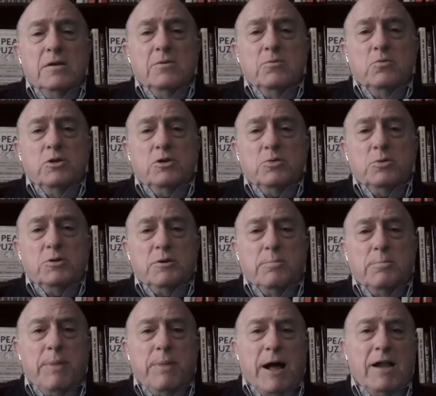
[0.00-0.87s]
which was
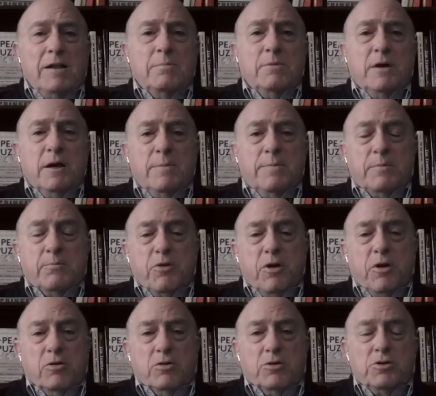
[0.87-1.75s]
a bottom-up
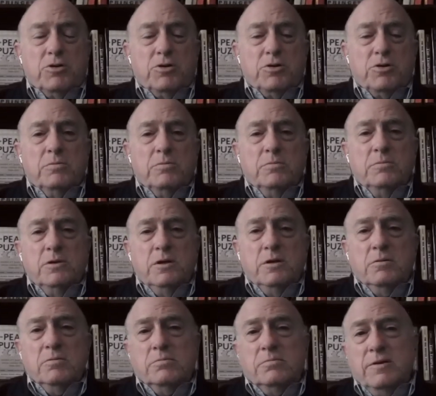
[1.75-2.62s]
approach.
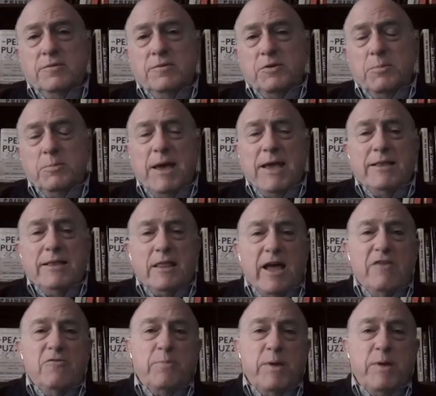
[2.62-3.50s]
If you made
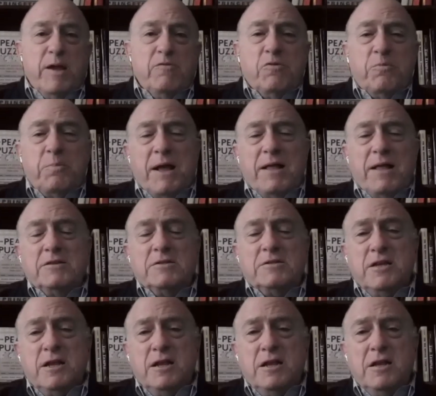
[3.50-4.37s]
life better for
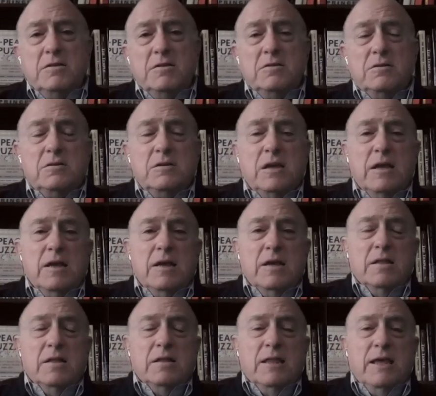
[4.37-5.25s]
Palestinians,
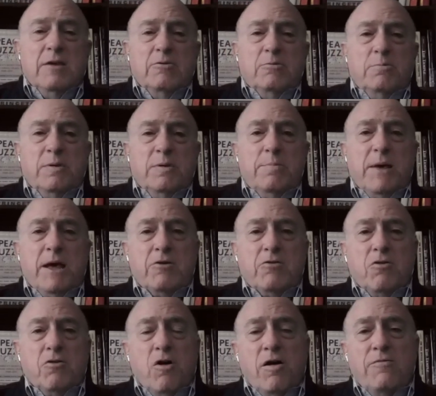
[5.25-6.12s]
they would be
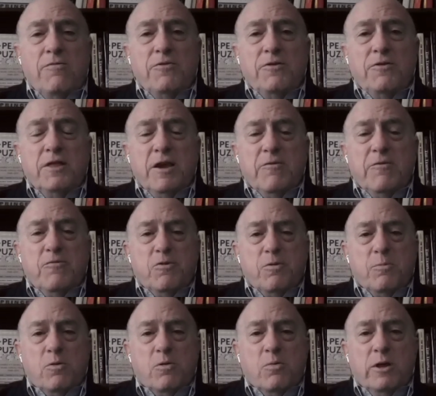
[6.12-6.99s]
better off and
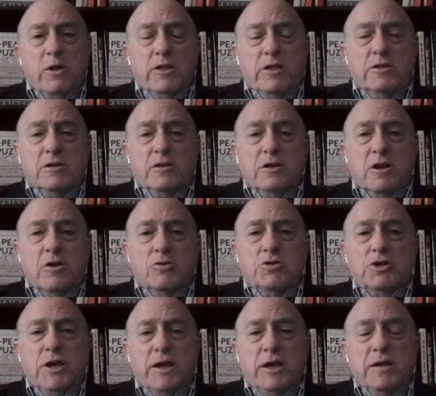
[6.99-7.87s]
therefore more willing to
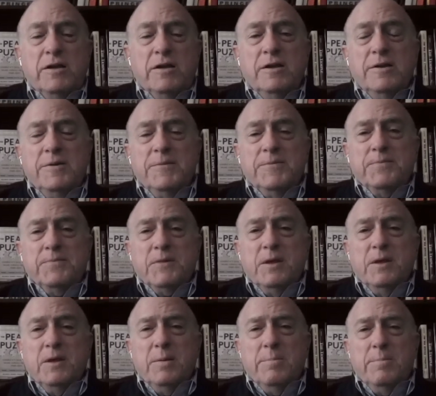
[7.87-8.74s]
negotiate.
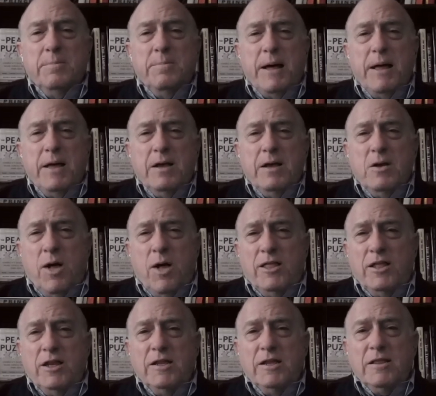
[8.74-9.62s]
But the
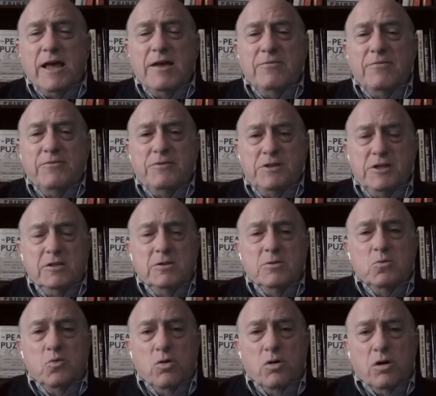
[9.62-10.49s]
quality of life
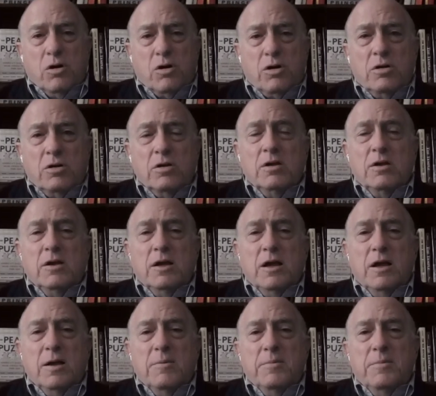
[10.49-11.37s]
didn't work,
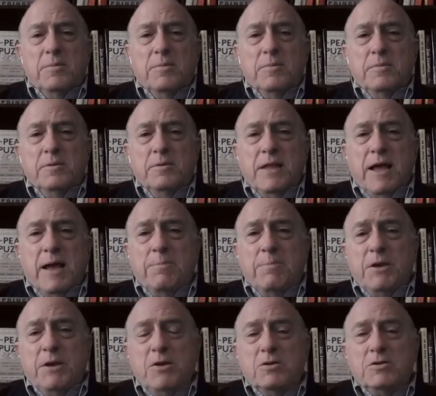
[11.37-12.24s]
not
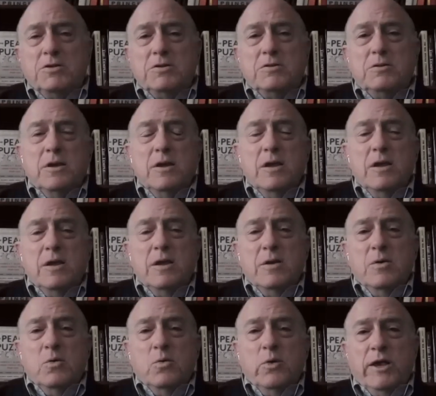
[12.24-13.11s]
because
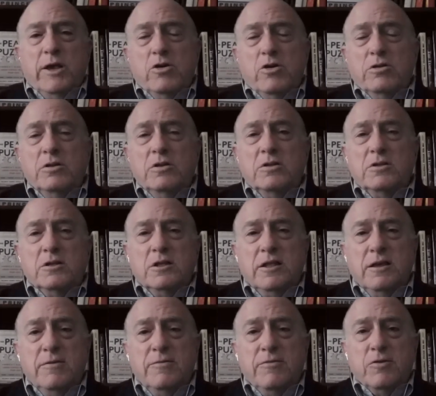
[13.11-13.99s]
we couldn't
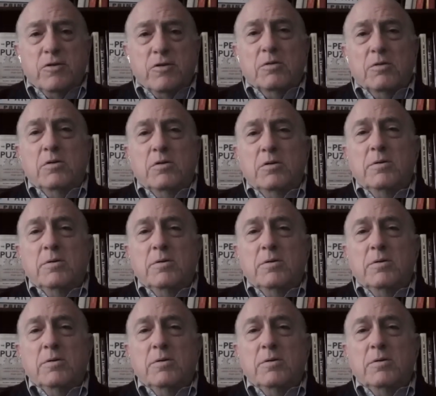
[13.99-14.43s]
deliver